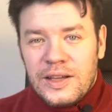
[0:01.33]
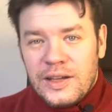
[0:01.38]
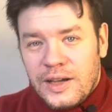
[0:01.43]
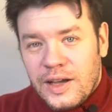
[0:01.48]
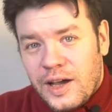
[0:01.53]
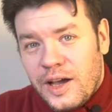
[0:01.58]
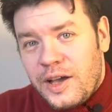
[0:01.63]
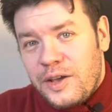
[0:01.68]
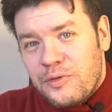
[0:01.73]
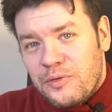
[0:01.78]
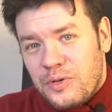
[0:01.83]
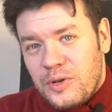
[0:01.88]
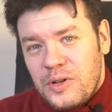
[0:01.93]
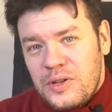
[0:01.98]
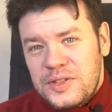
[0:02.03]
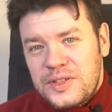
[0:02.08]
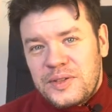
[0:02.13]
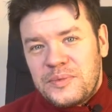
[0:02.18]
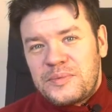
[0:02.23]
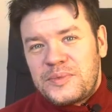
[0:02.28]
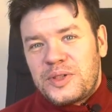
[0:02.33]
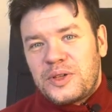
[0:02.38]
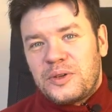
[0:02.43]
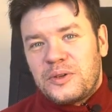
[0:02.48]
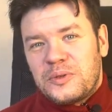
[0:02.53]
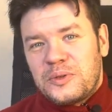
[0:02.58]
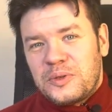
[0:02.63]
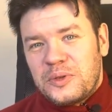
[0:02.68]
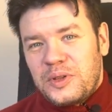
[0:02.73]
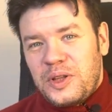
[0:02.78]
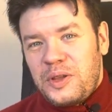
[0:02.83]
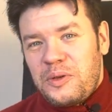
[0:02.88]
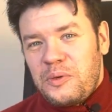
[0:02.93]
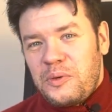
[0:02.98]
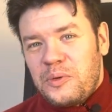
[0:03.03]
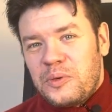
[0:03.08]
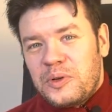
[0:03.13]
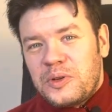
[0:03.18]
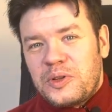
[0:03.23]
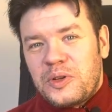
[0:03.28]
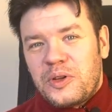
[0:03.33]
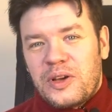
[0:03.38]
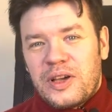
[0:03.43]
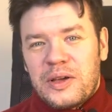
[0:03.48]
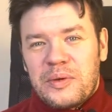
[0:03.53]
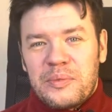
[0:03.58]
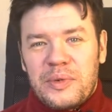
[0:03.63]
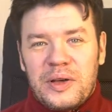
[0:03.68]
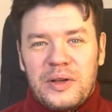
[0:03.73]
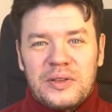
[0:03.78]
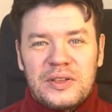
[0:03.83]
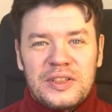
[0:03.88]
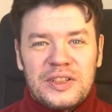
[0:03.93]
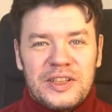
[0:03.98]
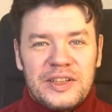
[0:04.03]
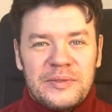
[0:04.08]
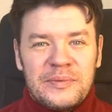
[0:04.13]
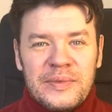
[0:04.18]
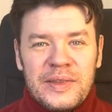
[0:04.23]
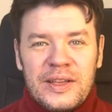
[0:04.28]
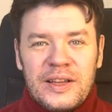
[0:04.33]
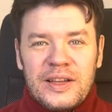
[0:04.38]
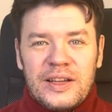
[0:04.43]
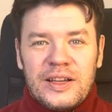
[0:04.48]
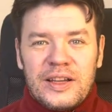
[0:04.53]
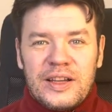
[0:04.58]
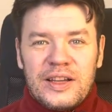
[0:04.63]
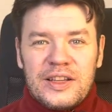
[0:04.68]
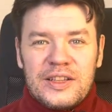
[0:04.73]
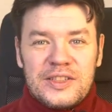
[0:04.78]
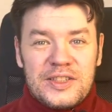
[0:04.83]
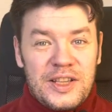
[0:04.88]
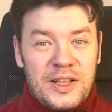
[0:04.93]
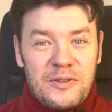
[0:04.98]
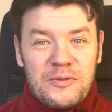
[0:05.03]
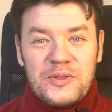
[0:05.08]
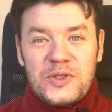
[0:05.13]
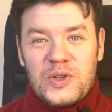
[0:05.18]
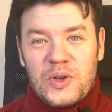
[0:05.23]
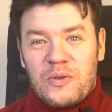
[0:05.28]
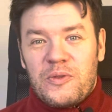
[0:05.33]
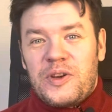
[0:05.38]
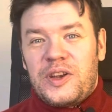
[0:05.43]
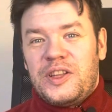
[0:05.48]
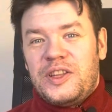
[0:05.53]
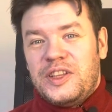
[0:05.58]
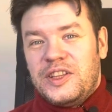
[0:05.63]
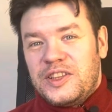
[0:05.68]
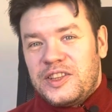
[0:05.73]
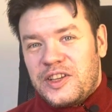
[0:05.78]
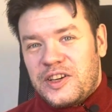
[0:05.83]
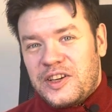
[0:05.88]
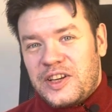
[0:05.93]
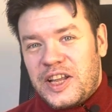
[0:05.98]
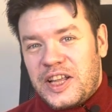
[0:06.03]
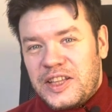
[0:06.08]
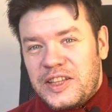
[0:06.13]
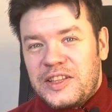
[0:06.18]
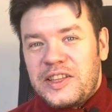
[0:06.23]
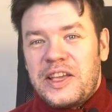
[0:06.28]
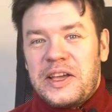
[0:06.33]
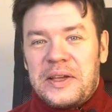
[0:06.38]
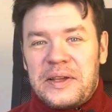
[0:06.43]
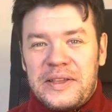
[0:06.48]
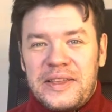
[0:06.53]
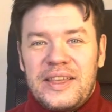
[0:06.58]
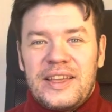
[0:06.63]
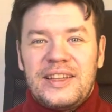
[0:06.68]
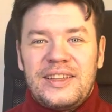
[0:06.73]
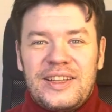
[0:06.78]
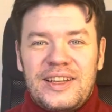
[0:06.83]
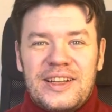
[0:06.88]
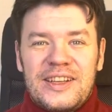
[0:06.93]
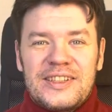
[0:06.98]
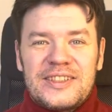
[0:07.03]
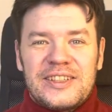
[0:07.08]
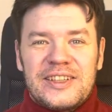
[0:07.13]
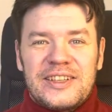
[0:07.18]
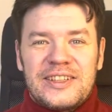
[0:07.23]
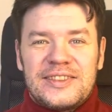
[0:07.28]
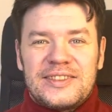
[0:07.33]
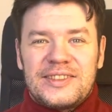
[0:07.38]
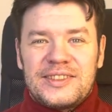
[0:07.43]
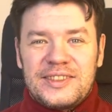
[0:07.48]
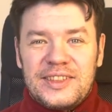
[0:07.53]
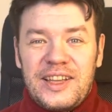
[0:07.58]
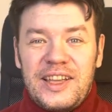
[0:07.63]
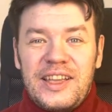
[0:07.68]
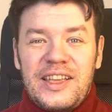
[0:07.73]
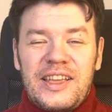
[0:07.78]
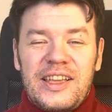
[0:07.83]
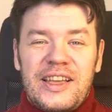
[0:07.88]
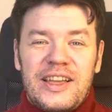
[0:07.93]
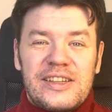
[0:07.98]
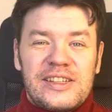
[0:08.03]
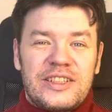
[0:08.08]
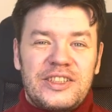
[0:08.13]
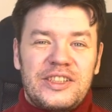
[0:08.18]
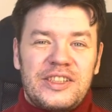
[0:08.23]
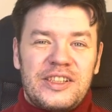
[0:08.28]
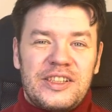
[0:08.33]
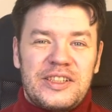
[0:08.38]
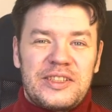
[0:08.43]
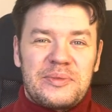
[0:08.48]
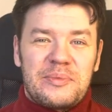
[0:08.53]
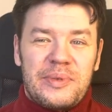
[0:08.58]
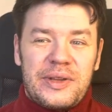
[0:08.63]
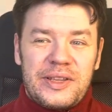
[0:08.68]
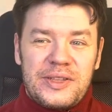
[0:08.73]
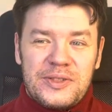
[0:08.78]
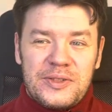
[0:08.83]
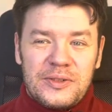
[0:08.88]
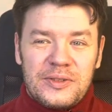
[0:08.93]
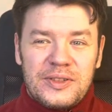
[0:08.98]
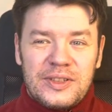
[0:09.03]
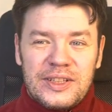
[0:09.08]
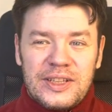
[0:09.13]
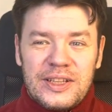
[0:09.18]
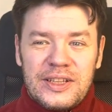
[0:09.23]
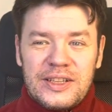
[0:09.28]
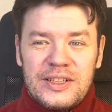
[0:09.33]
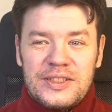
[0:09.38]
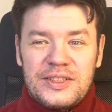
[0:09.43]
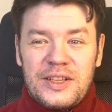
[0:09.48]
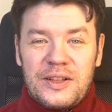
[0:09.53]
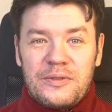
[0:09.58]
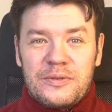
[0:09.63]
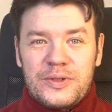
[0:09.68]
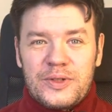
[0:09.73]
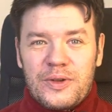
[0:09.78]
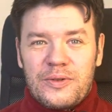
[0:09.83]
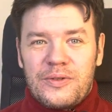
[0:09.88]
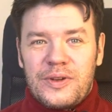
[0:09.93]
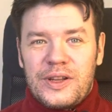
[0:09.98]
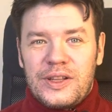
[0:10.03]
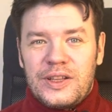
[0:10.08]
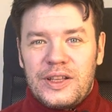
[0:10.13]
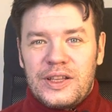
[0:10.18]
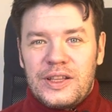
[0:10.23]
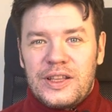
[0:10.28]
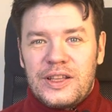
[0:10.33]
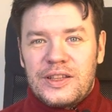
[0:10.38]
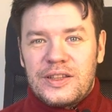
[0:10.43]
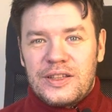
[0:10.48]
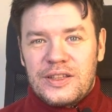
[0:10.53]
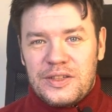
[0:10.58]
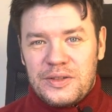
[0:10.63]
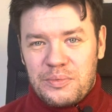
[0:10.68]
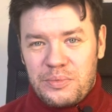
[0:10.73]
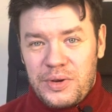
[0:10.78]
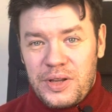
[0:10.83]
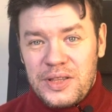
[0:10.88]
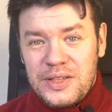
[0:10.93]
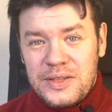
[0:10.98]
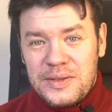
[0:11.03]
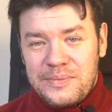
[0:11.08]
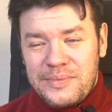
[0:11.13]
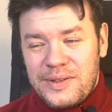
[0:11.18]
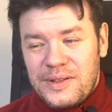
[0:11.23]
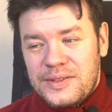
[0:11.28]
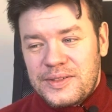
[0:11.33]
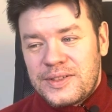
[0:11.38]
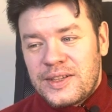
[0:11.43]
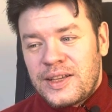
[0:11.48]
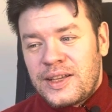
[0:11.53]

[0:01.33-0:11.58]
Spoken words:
Hi folks, so today we will talk about the self-sovereign internet. Yeah, yet another SSI. Actually, it's based on the self-sovereign identity principles.